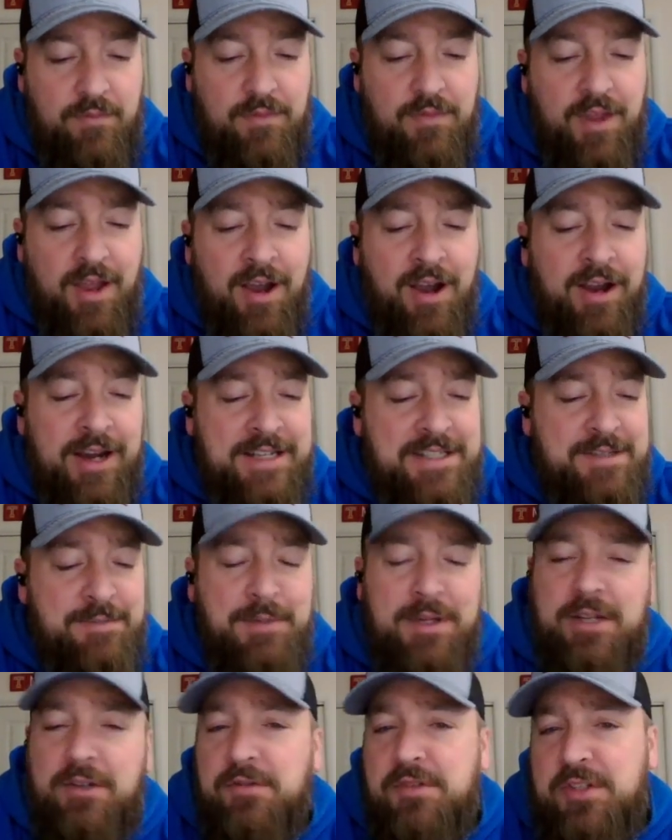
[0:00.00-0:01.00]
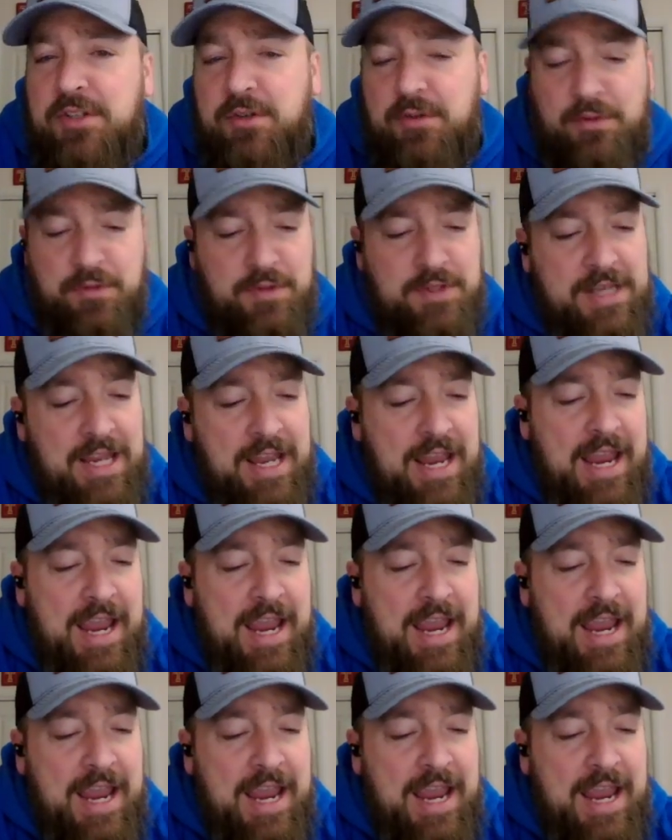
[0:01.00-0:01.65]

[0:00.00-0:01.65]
All right, some Eagles news.